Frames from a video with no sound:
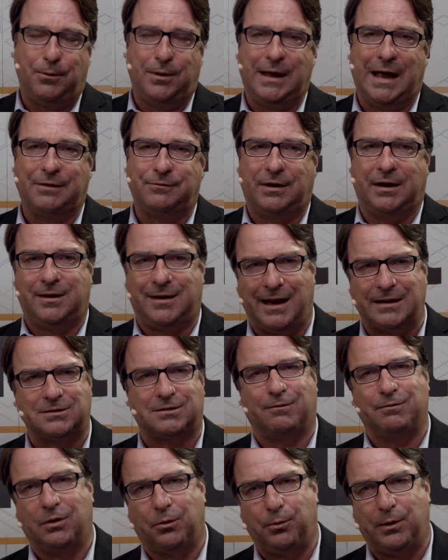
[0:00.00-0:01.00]
we have a guest
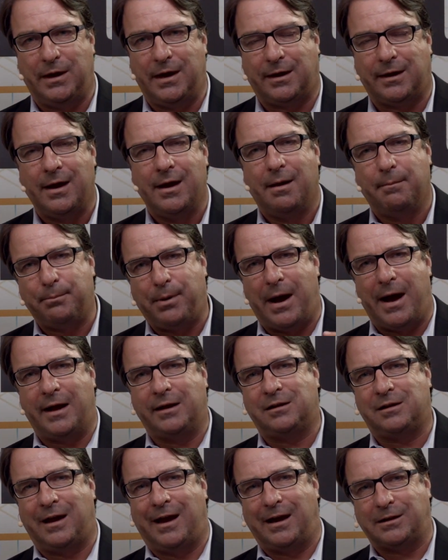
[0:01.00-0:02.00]
of the week
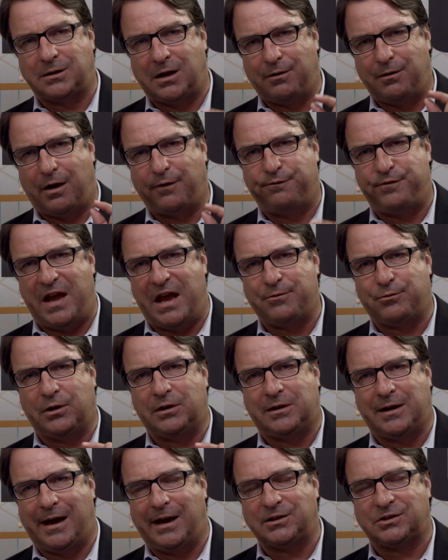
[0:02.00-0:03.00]
podcast of our favorite
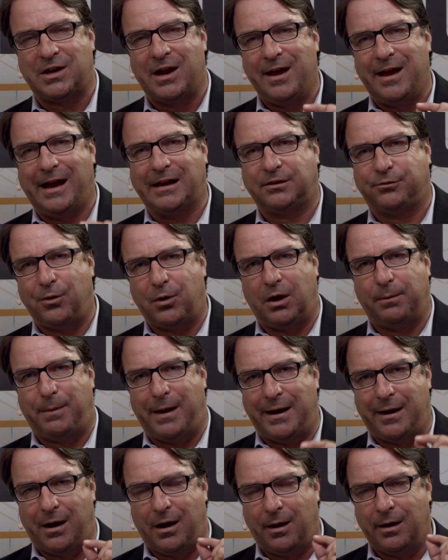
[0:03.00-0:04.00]
guests as voted
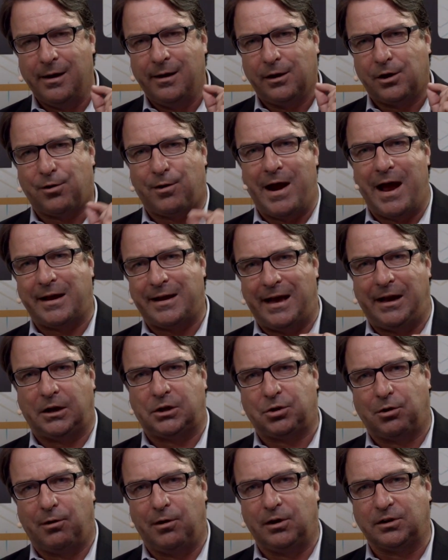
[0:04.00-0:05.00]
by our crack
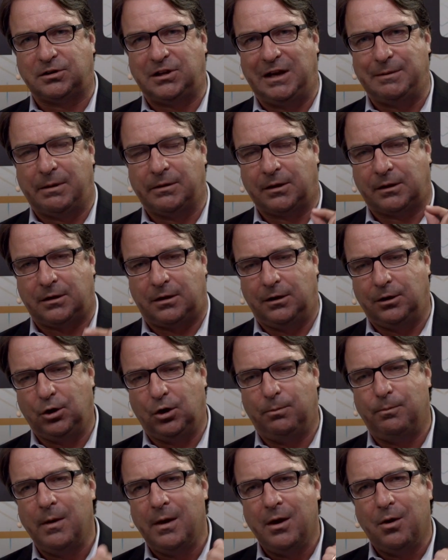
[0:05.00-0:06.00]
editorial team on
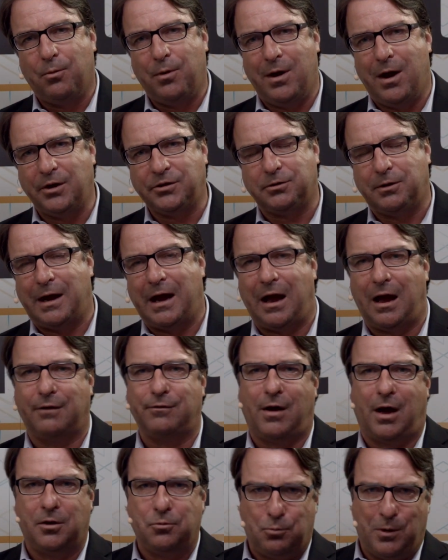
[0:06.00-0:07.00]
theCUBE. We also have
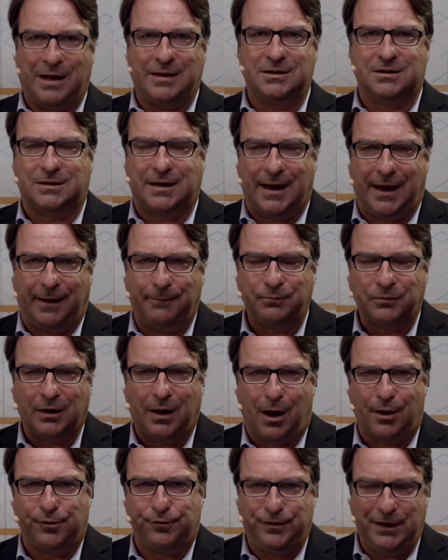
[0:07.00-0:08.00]
on Wednesday
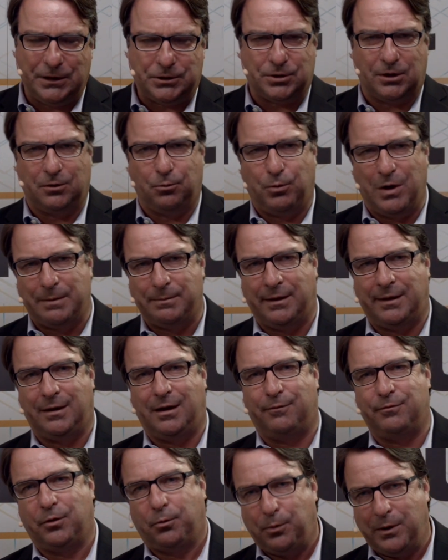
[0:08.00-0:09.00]
our featured Women
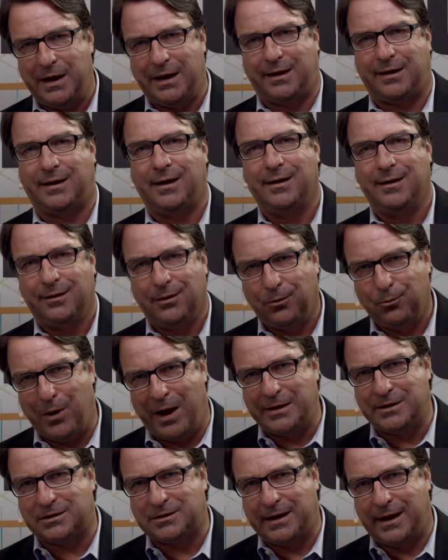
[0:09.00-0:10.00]
of the Week
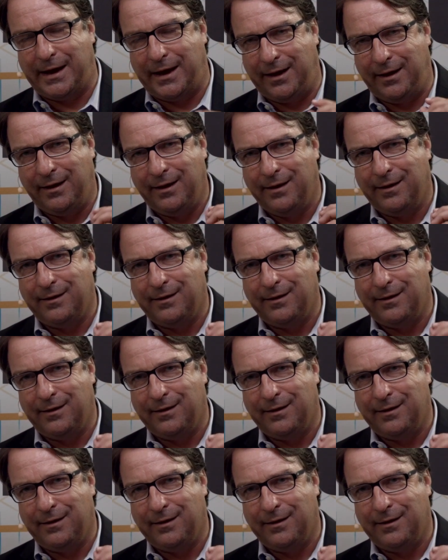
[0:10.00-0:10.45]
Wednesday